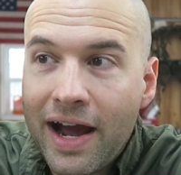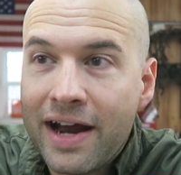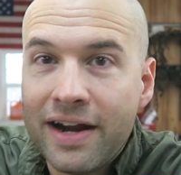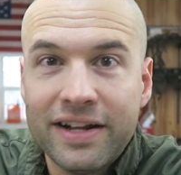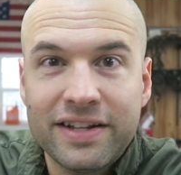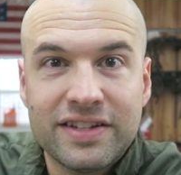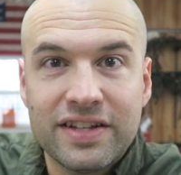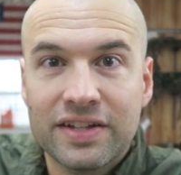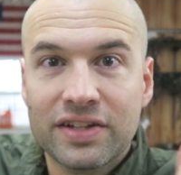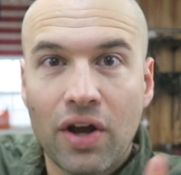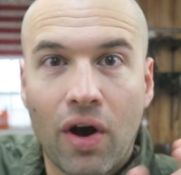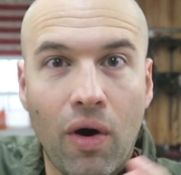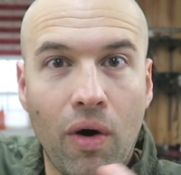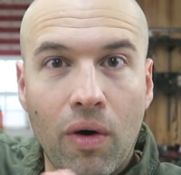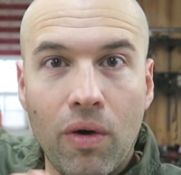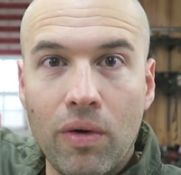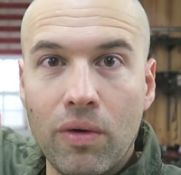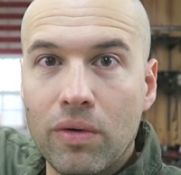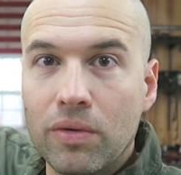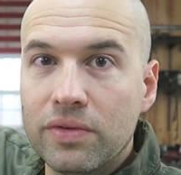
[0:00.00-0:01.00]
and it's this
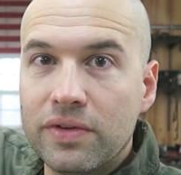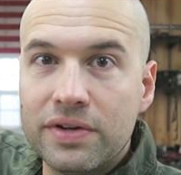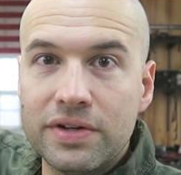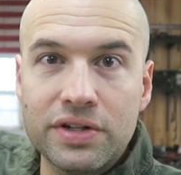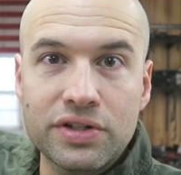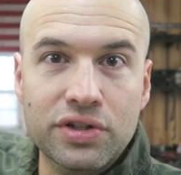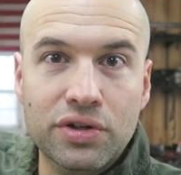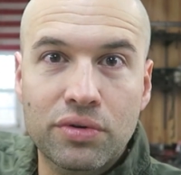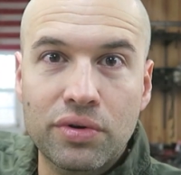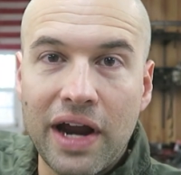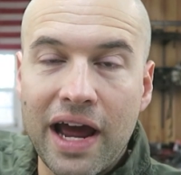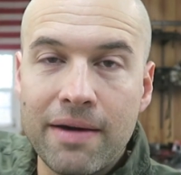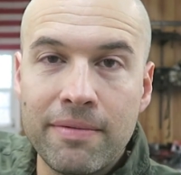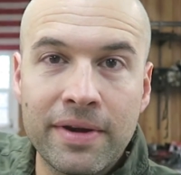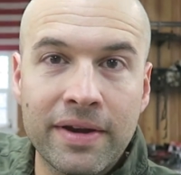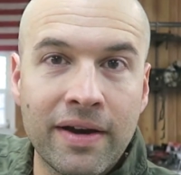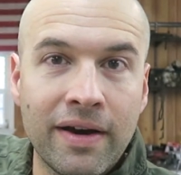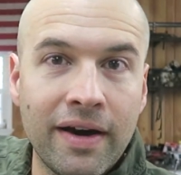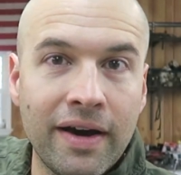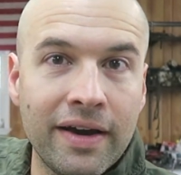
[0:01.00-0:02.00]
whole, they're just
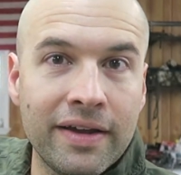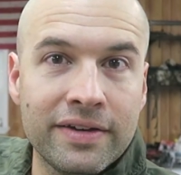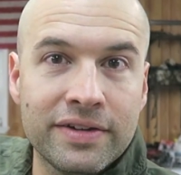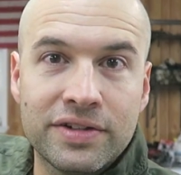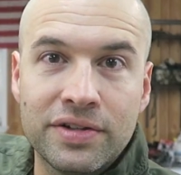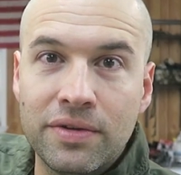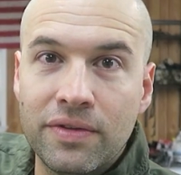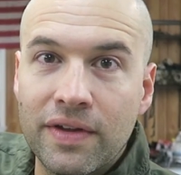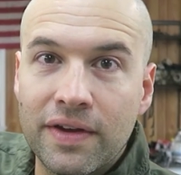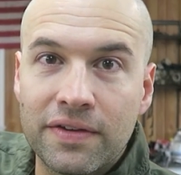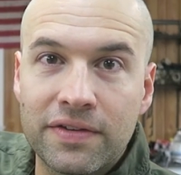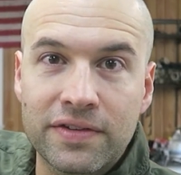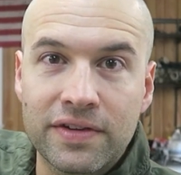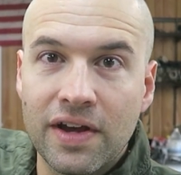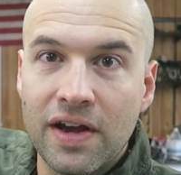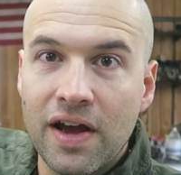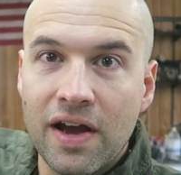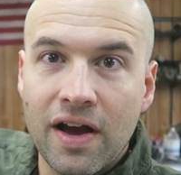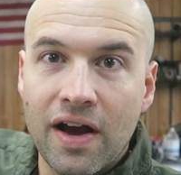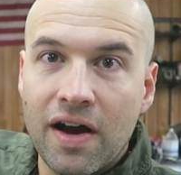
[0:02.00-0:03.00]
grabbing on to
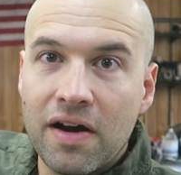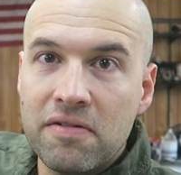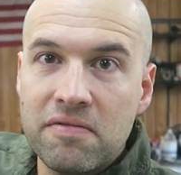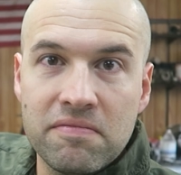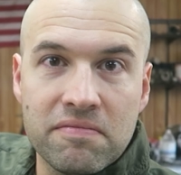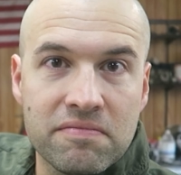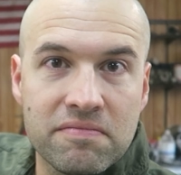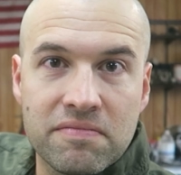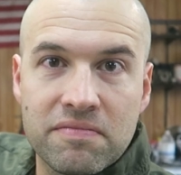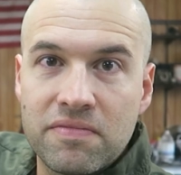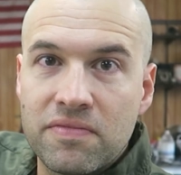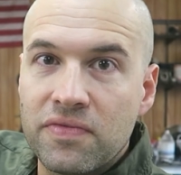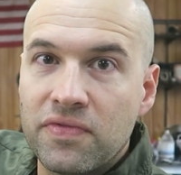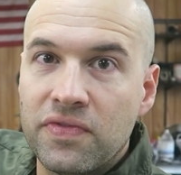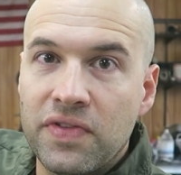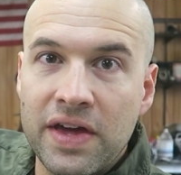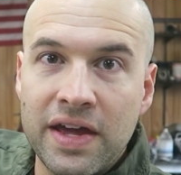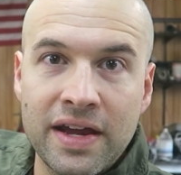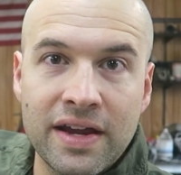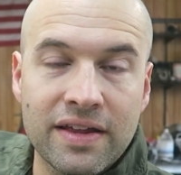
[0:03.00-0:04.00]
this
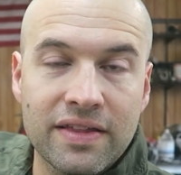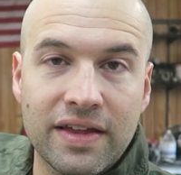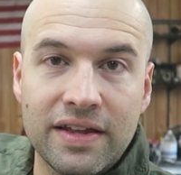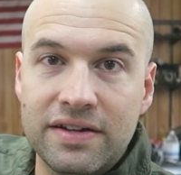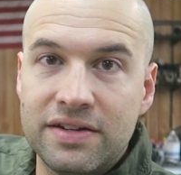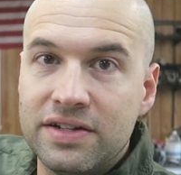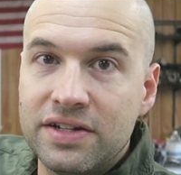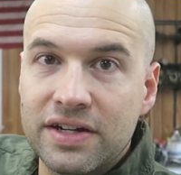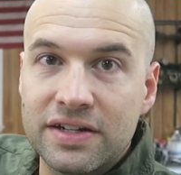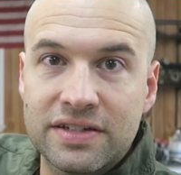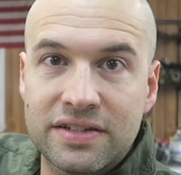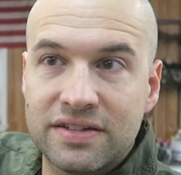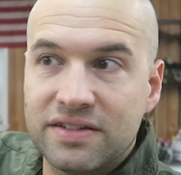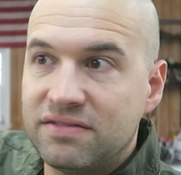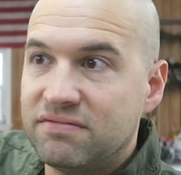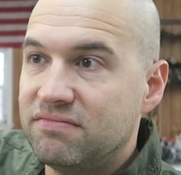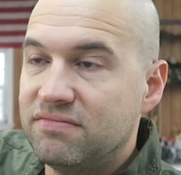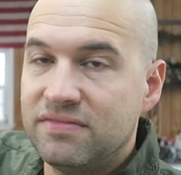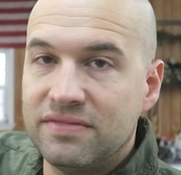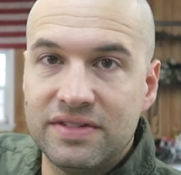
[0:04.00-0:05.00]
thing that just
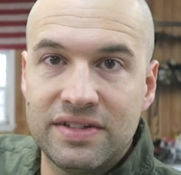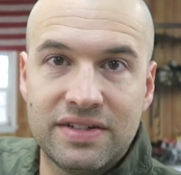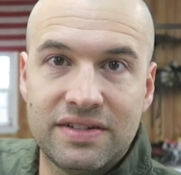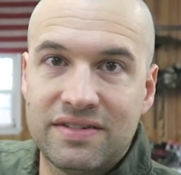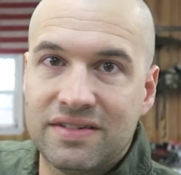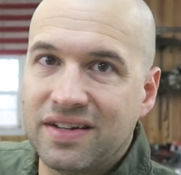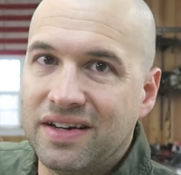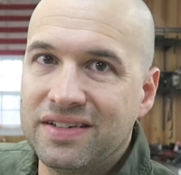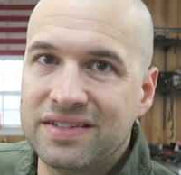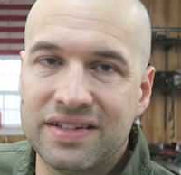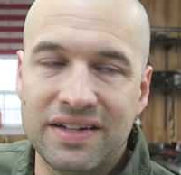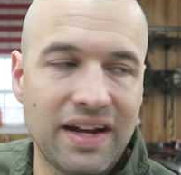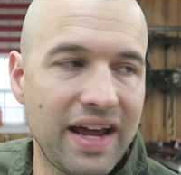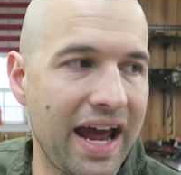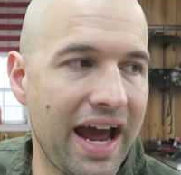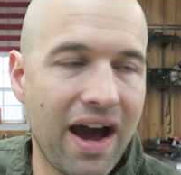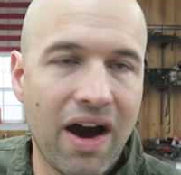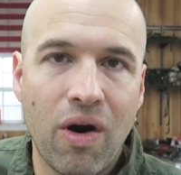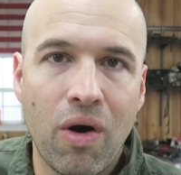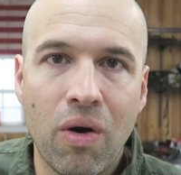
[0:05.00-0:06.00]
doesn't
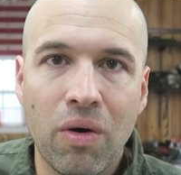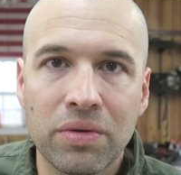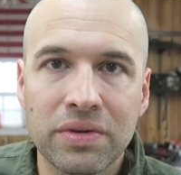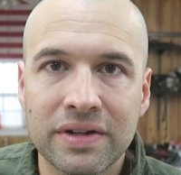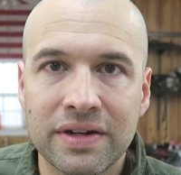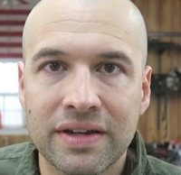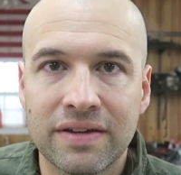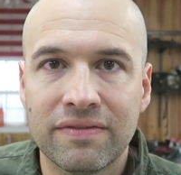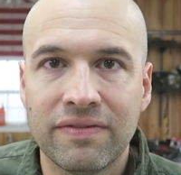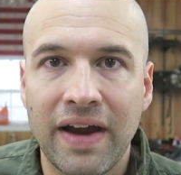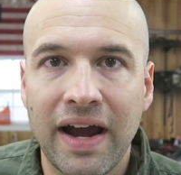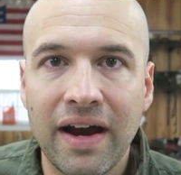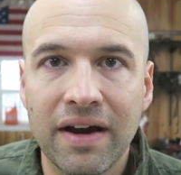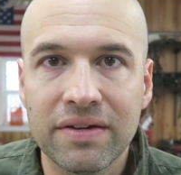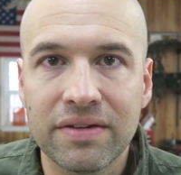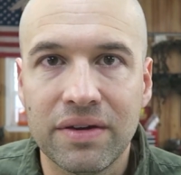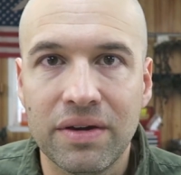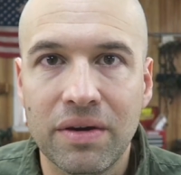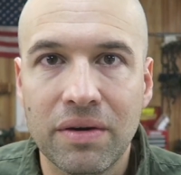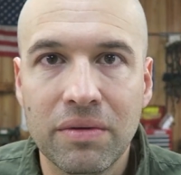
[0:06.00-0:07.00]
hold any
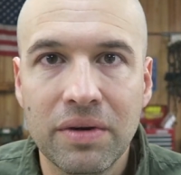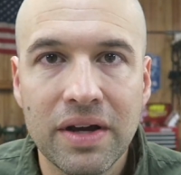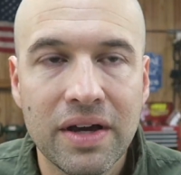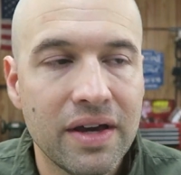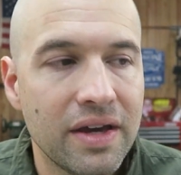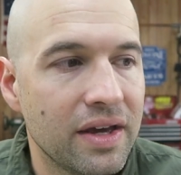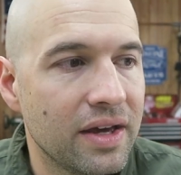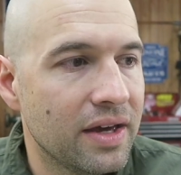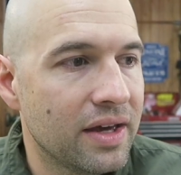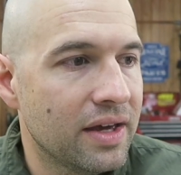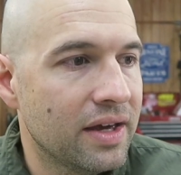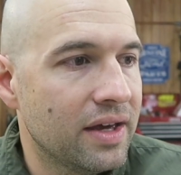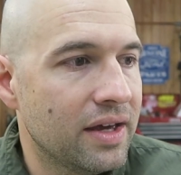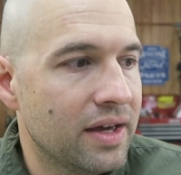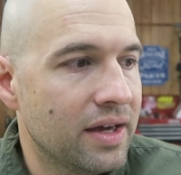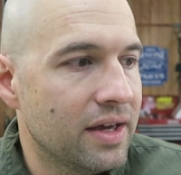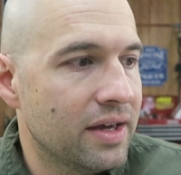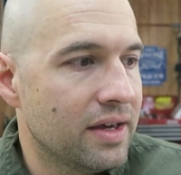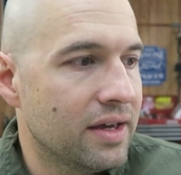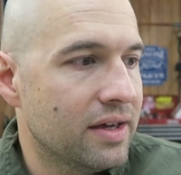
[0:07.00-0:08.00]
value
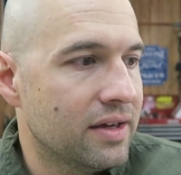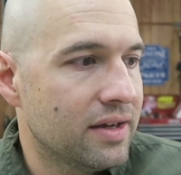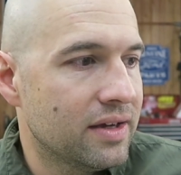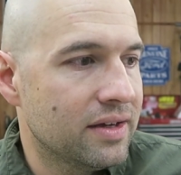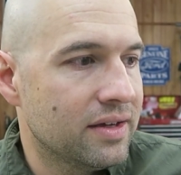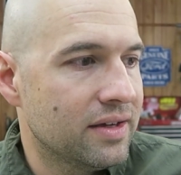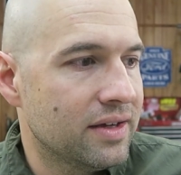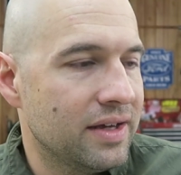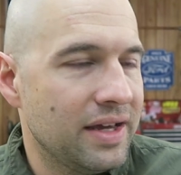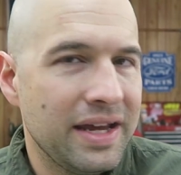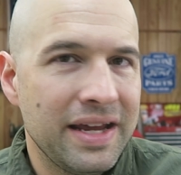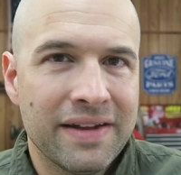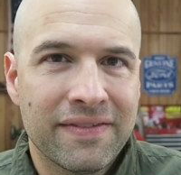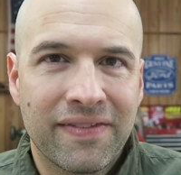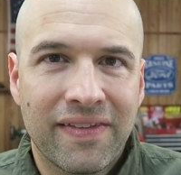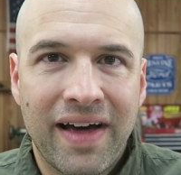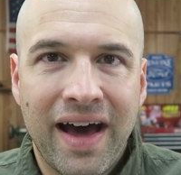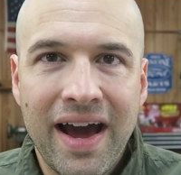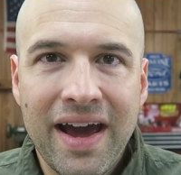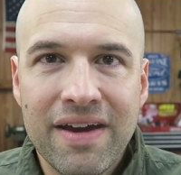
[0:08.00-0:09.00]

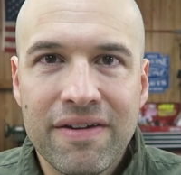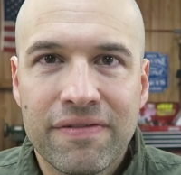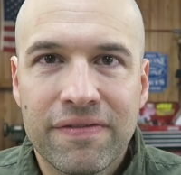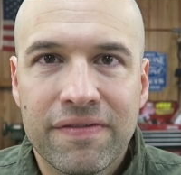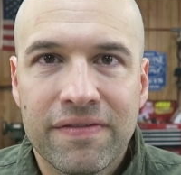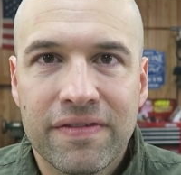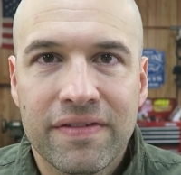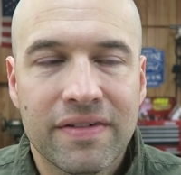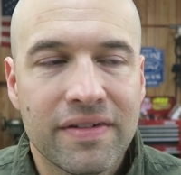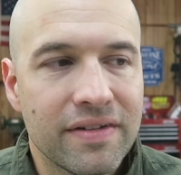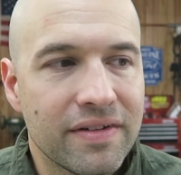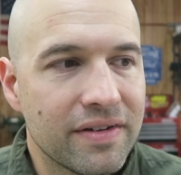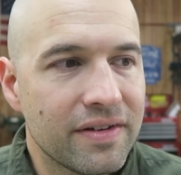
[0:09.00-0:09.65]
in life.